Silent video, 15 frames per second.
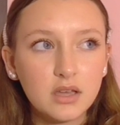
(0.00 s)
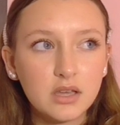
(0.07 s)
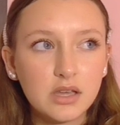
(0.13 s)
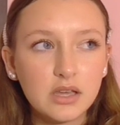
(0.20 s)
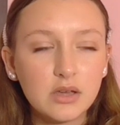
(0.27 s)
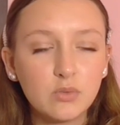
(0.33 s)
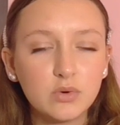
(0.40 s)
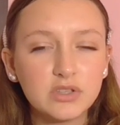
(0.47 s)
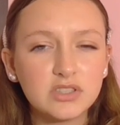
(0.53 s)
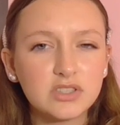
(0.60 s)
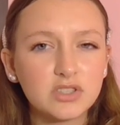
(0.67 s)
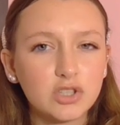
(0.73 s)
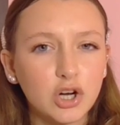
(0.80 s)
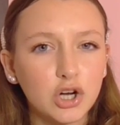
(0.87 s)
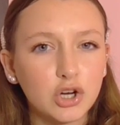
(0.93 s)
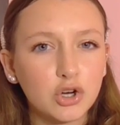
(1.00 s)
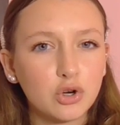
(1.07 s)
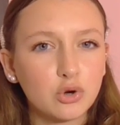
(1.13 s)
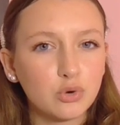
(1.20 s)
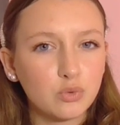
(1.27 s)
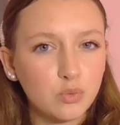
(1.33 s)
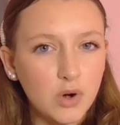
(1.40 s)
he would start
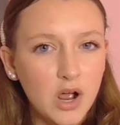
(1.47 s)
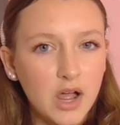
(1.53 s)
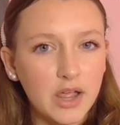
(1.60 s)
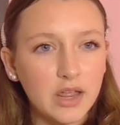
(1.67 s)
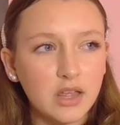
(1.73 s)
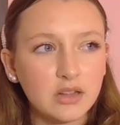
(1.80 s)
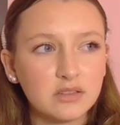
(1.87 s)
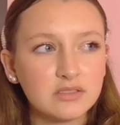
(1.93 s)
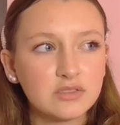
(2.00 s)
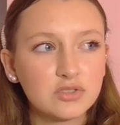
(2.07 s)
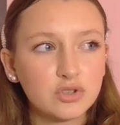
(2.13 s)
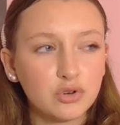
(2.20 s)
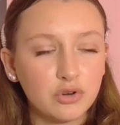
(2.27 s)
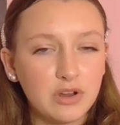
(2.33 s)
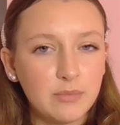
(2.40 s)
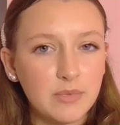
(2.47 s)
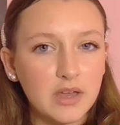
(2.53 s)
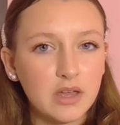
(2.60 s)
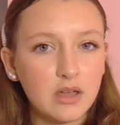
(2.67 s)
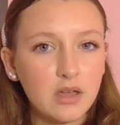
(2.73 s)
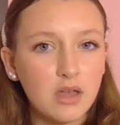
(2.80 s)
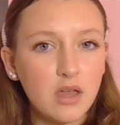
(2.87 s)
crying and
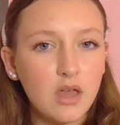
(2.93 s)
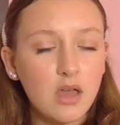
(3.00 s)
screaming.